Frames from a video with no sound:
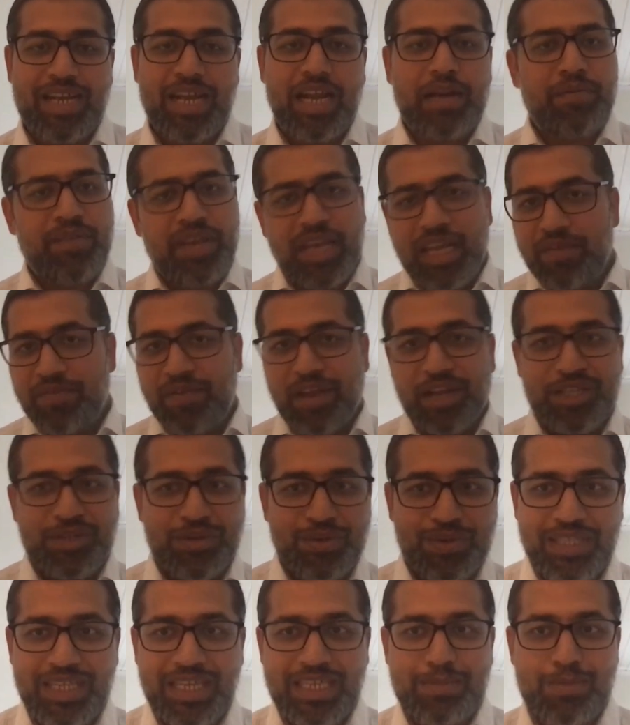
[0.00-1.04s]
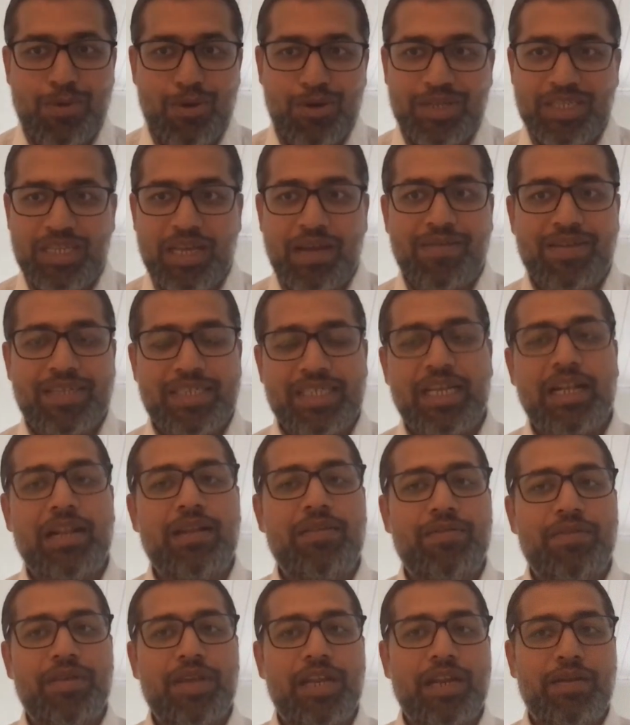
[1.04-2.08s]
and we in fact use these models ourselves
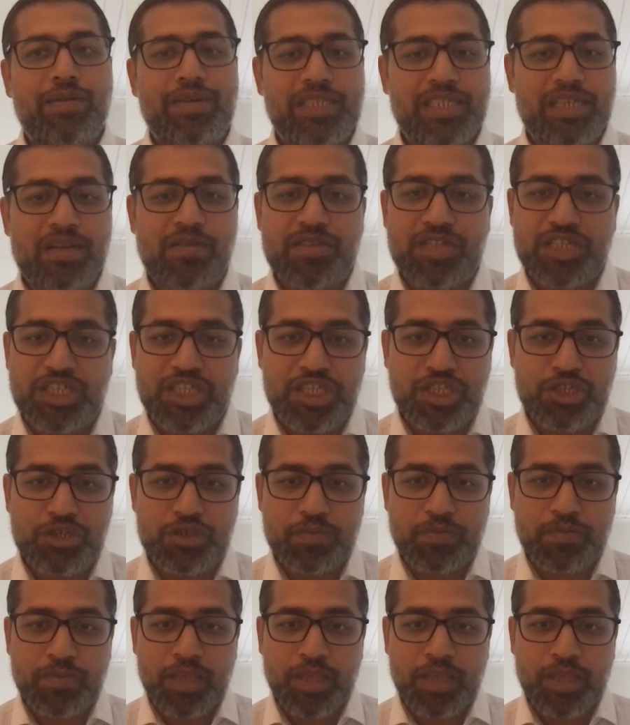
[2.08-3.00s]
in our services too.